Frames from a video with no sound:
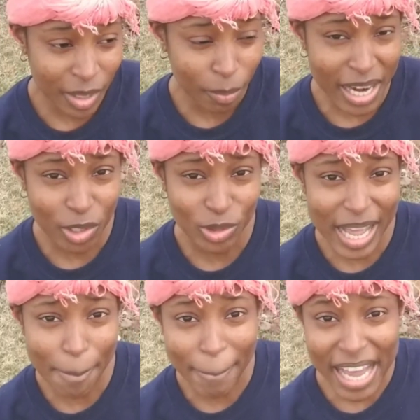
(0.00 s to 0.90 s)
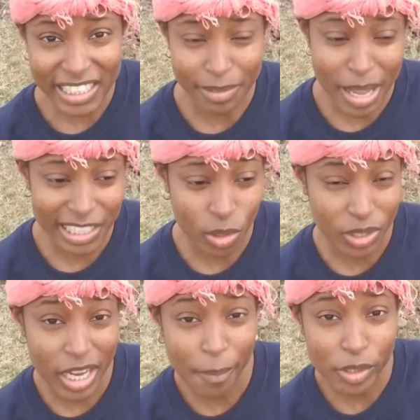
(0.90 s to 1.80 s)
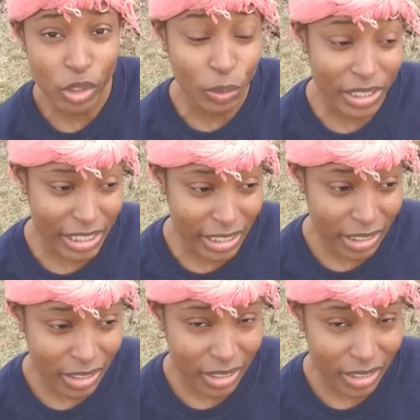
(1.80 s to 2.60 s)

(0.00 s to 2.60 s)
but I do not maximize on the opportunity.